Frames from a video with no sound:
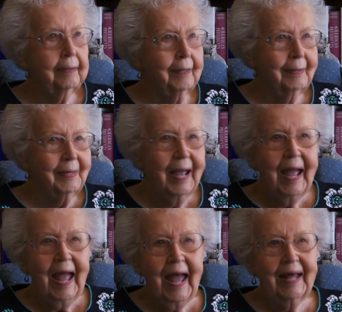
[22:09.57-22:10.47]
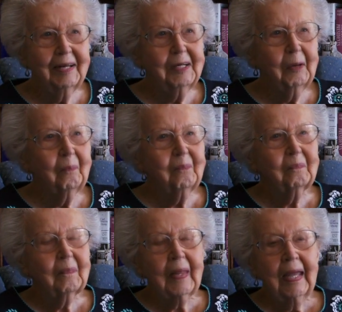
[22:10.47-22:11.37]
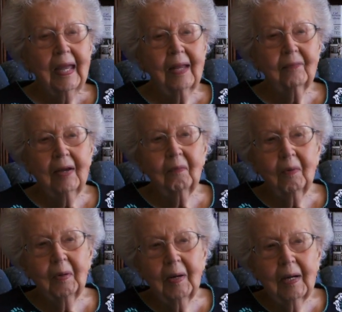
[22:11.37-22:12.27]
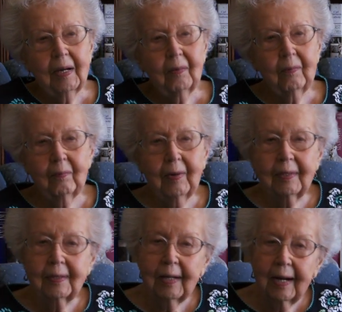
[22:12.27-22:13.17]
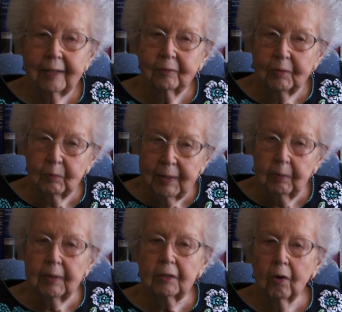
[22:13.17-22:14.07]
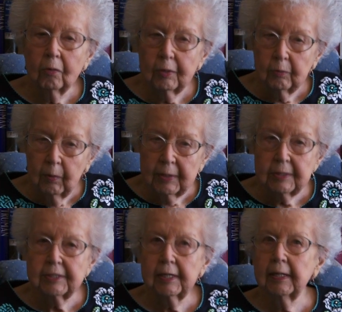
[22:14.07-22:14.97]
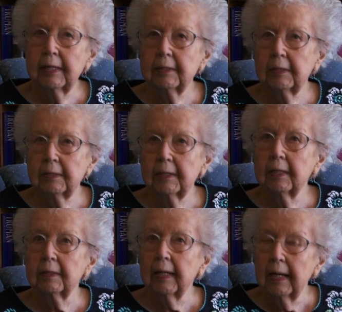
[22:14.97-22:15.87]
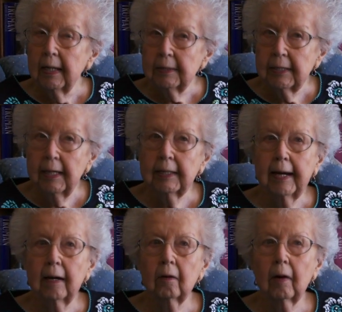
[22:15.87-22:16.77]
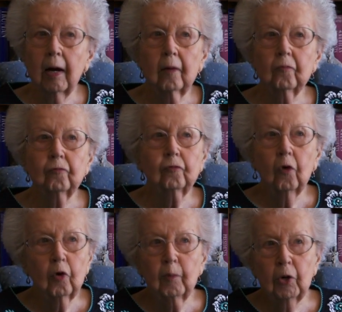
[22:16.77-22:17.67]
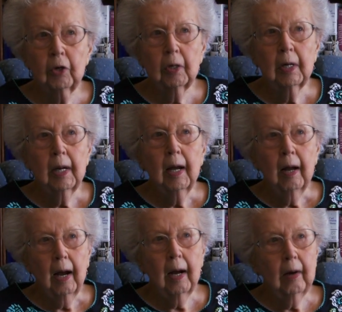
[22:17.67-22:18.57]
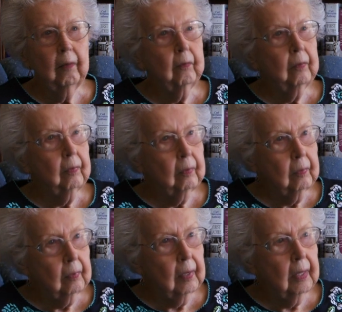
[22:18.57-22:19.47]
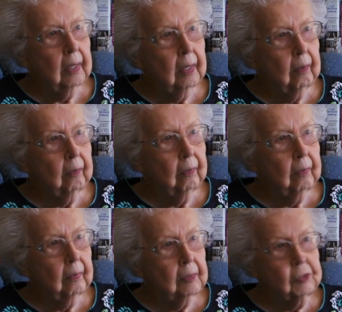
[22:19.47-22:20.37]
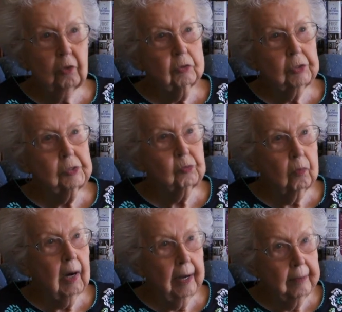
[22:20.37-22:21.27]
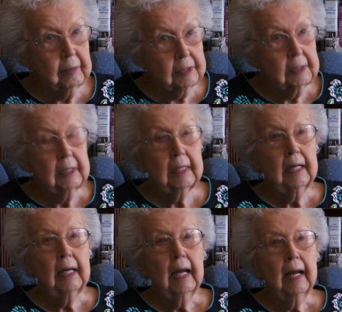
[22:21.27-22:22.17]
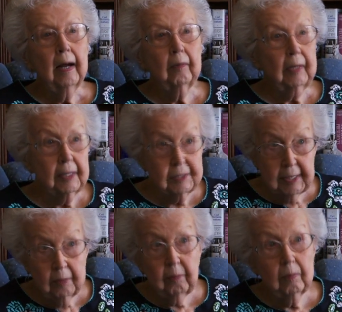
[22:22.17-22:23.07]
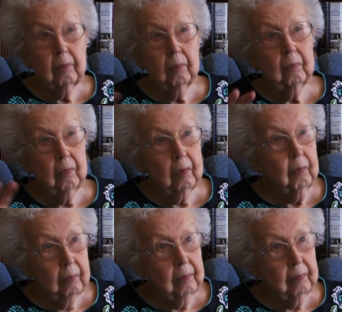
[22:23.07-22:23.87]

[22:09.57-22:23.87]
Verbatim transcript: and, and um, they were when I we would go to Rune City to take care of former uh, uh, soldiers' wives because uh, um, they were